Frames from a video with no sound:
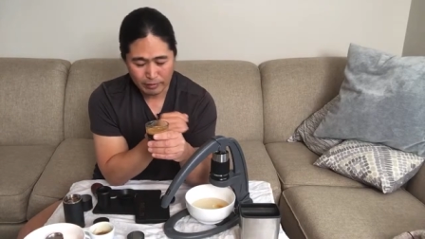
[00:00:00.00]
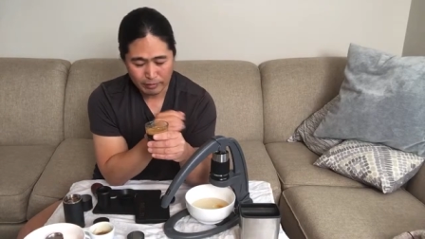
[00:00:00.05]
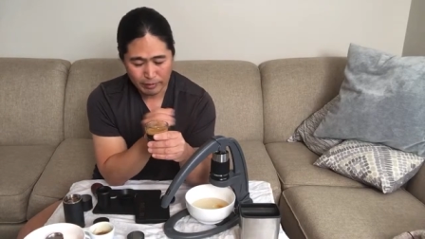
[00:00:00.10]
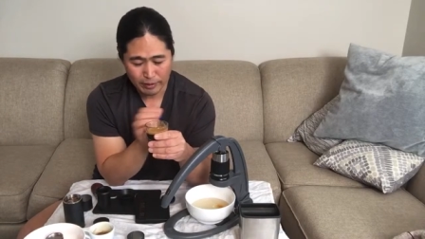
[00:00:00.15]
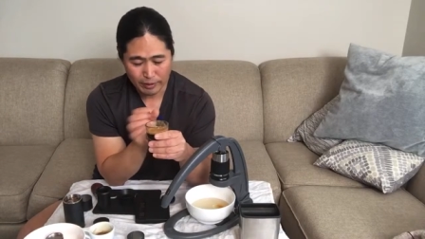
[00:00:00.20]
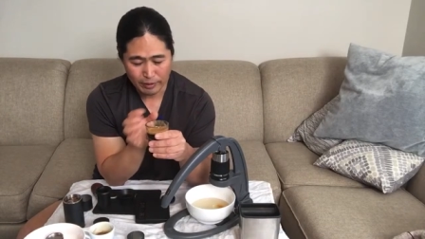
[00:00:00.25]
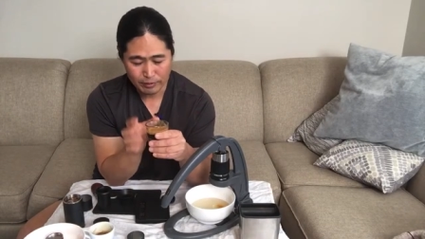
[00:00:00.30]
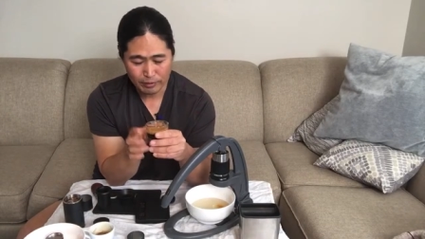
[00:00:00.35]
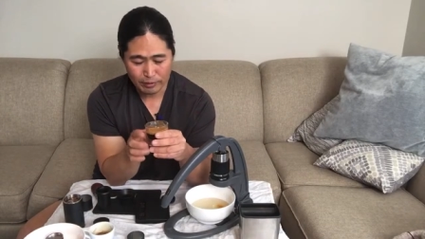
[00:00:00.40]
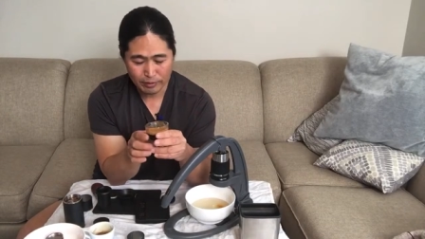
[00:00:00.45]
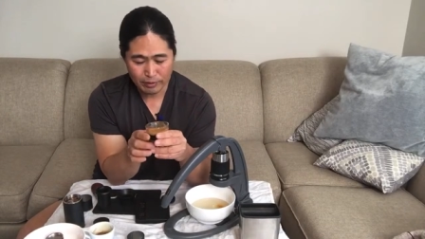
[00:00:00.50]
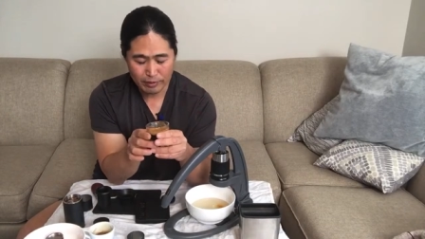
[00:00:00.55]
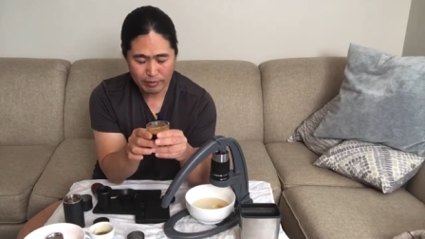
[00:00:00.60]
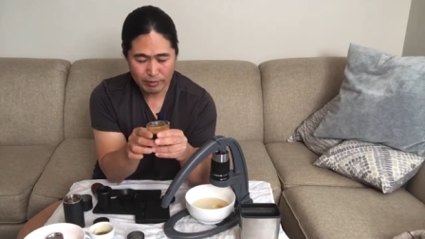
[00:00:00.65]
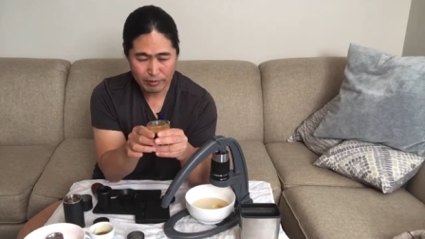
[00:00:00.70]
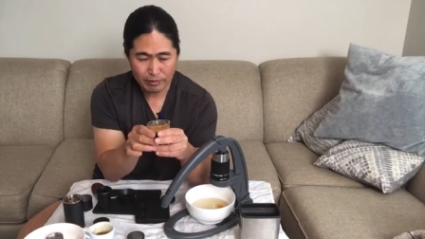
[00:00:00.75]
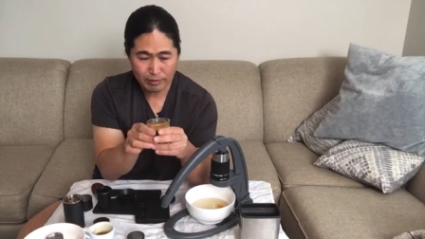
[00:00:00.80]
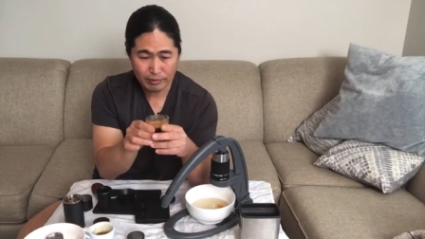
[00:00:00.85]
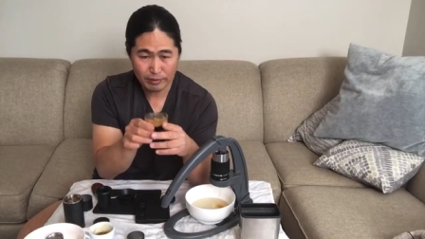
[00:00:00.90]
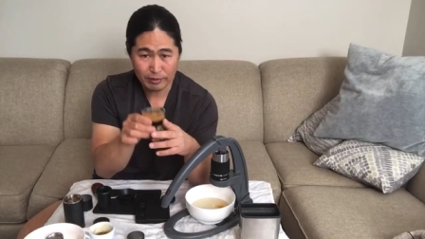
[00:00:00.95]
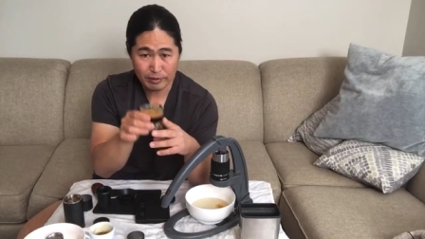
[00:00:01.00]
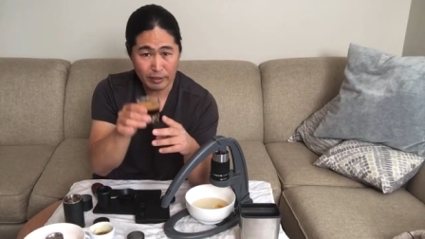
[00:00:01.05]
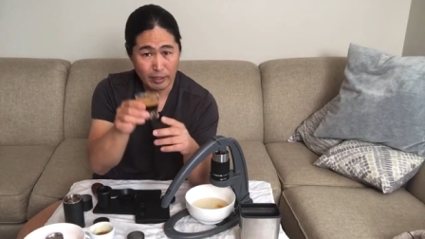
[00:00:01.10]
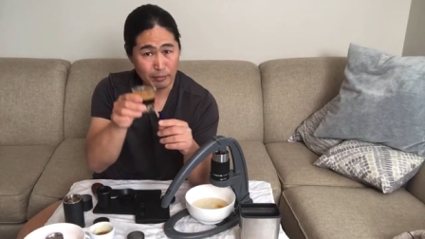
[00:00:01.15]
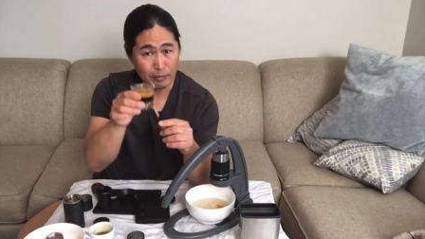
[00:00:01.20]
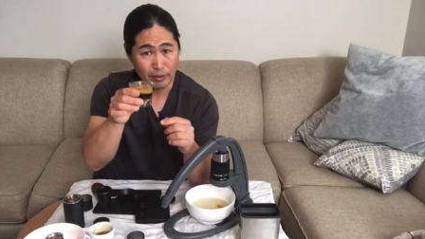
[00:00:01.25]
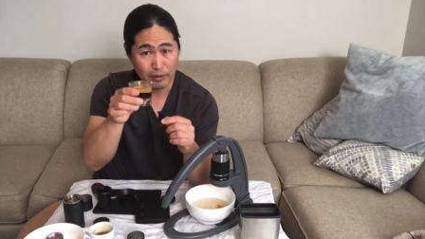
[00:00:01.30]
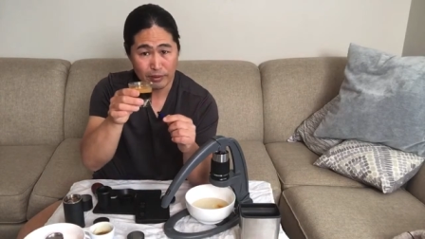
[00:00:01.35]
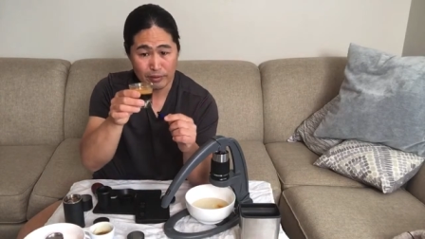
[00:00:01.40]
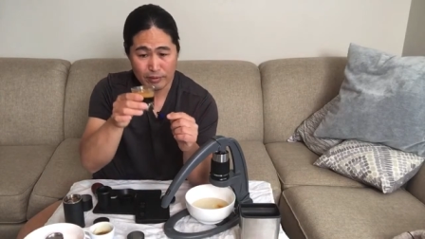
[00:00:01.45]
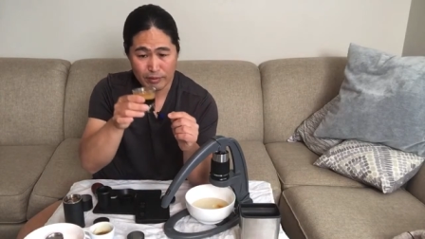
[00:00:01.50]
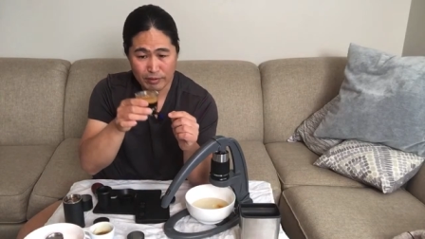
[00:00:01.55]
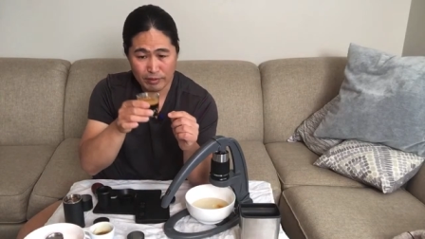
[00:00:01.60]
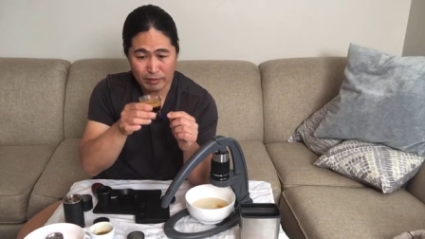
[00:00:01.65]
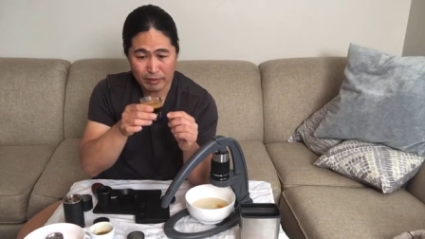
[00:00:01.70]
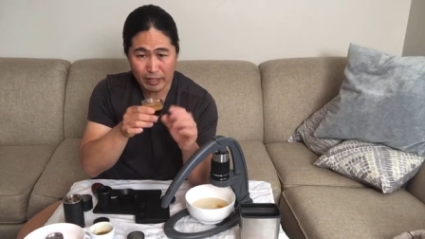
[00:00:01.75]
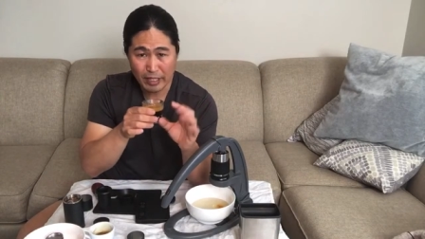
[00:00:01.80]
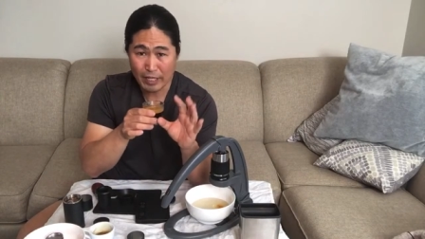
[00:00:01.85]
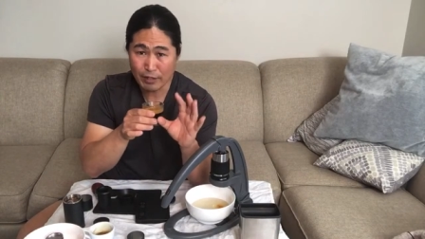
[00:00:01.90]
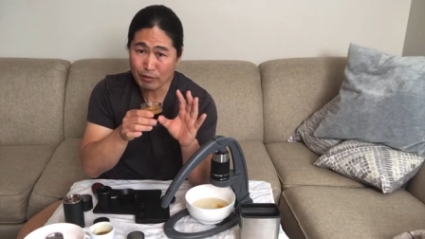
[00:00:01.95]
Okay, so this, I mean,
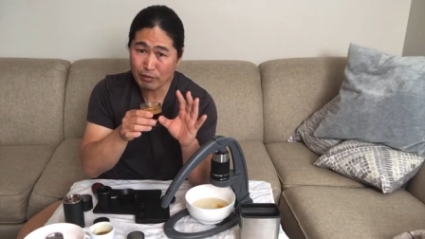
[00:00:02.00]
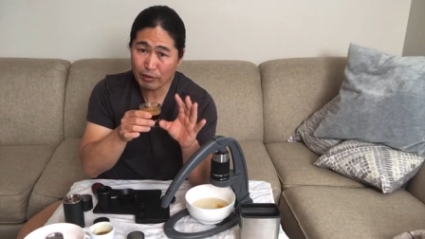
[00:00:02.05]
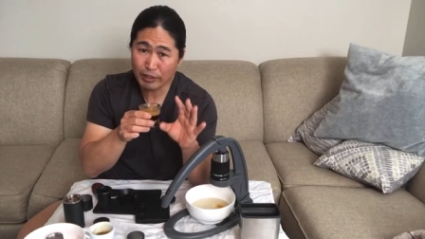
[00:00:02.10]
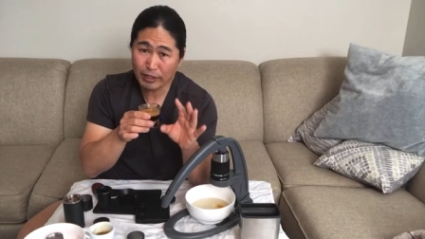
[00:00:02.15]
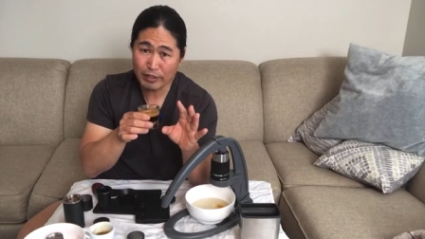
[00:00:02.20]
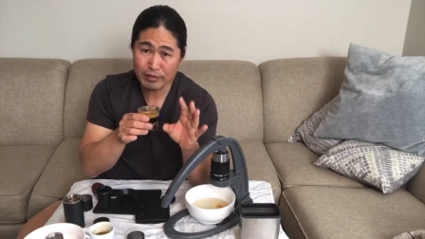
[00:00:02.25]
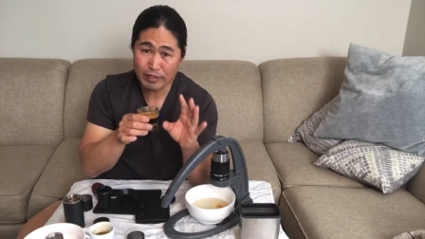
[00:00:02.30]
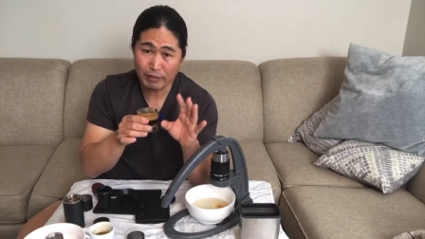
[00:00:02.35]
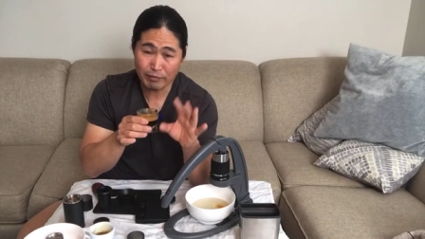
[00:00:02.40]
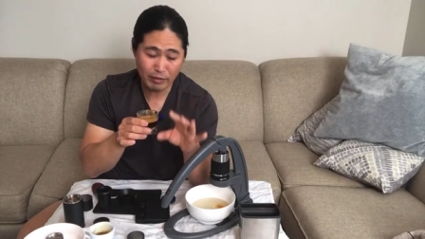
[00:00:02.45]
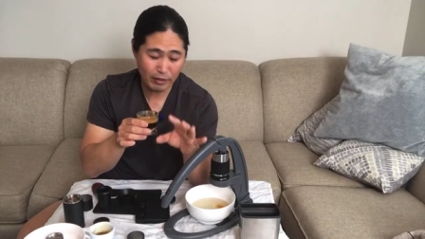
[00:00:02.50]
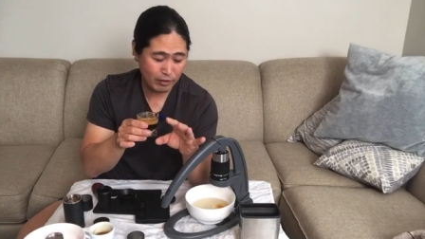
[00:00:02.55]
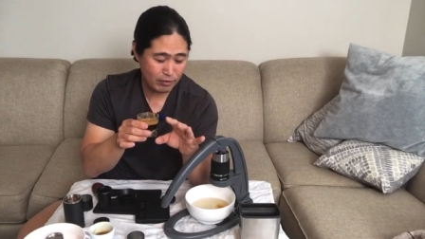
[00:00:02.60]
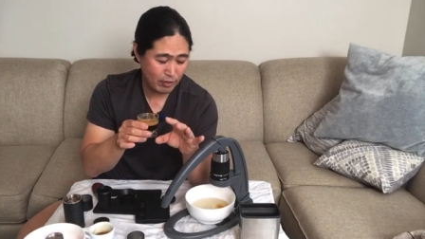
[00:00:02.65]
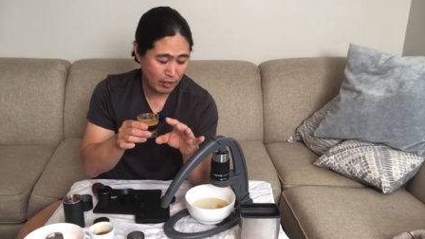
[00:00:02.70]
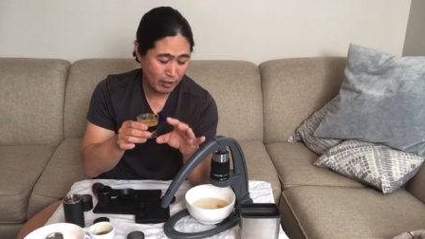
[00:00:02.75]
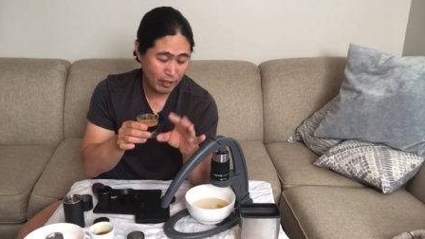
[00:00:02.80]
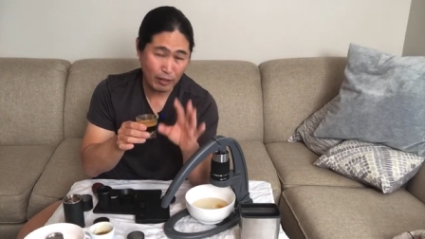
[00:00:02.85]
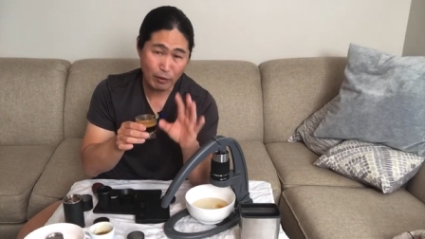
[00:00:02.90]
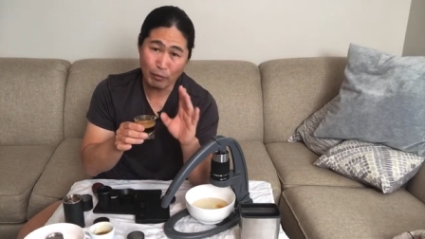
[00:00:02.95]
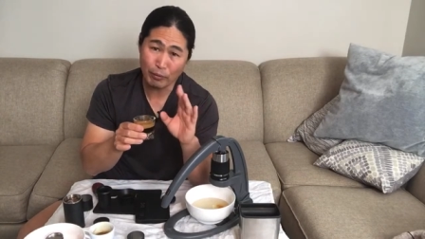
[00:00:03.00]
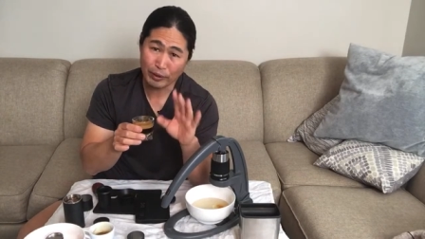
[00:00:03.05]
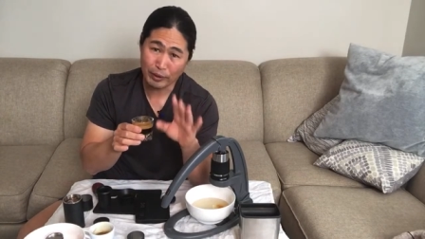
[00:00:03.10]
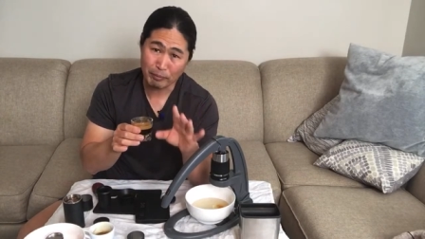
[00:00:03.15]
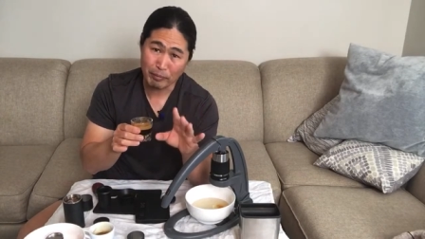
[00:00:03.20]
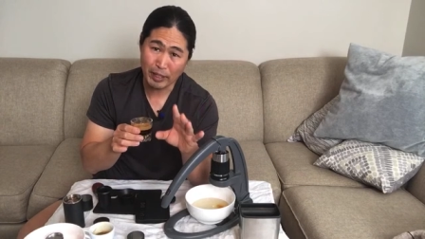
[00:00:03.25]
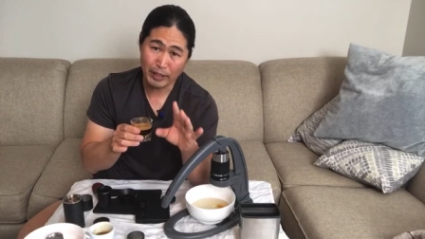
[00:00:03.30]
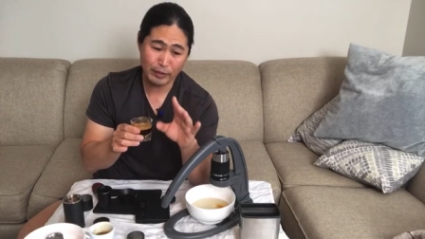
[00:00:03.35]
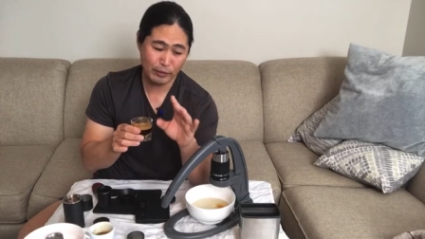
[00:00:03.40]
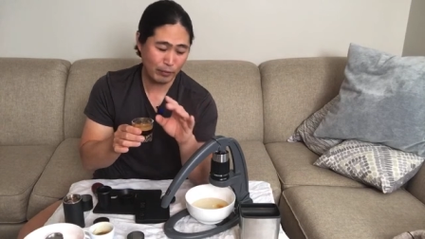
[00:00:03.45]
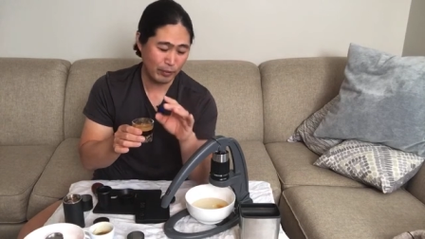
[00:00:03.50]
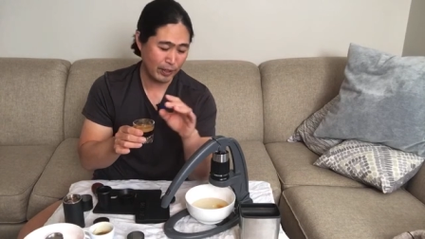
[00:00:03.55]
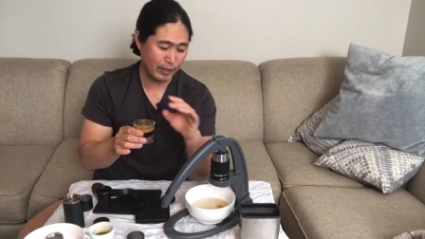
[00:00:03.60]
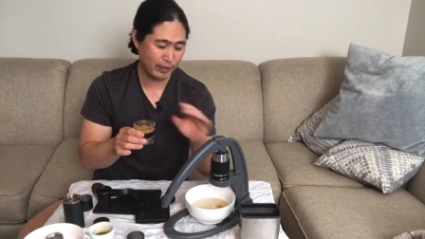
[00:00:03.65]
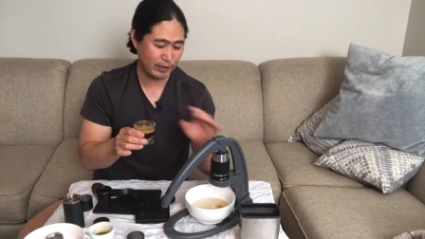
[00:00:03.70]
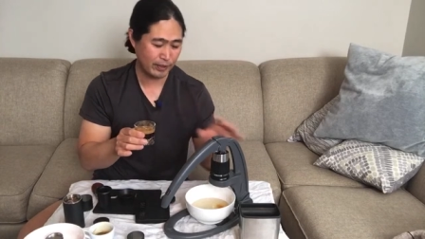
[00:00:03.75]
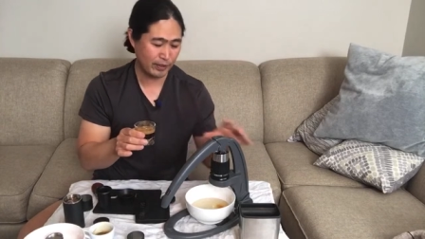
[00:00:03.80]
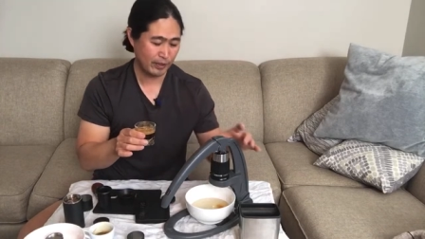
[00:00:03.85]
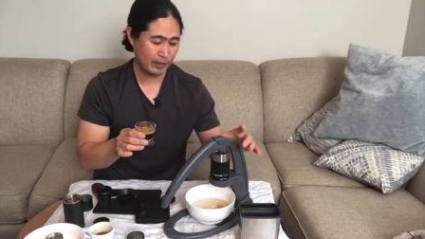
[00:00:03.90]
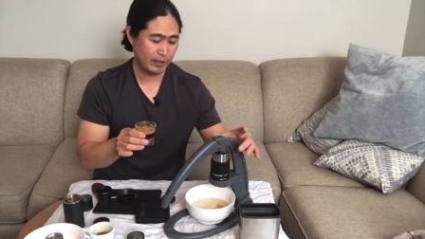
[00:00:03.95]
this, as long as everything is, okay, by the way,